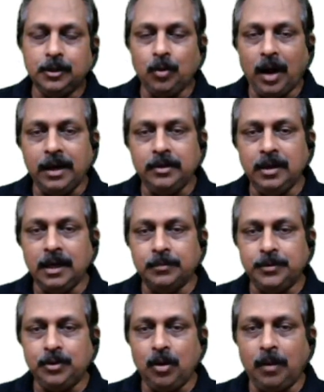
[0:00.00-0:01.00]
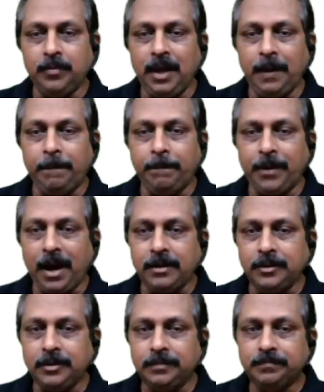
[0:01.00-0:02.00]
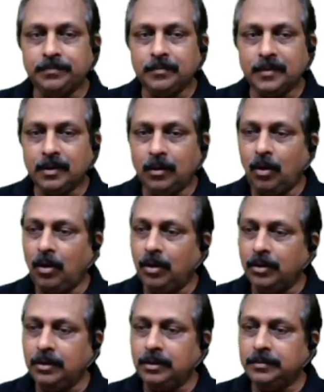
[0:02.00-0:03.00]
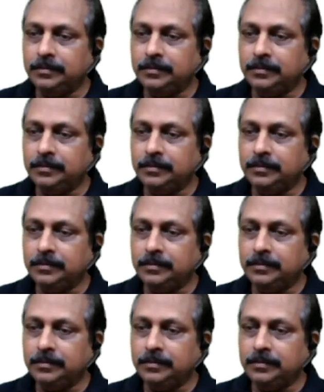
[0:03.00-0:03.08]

to either absorb the impact or